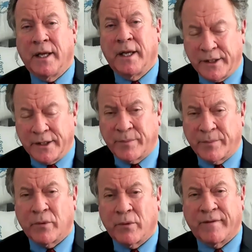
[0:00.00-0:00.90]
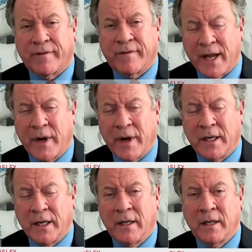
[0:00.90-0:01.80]
It needs to be
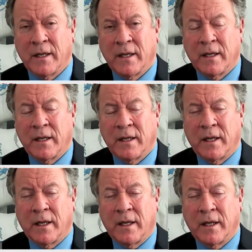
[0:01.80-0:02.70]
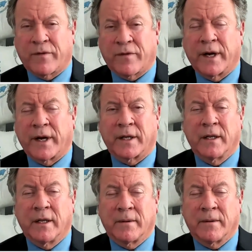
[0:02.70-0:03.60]
reevaluated, and quite
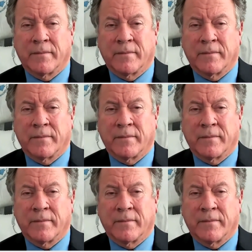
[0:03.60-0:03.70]
frankly,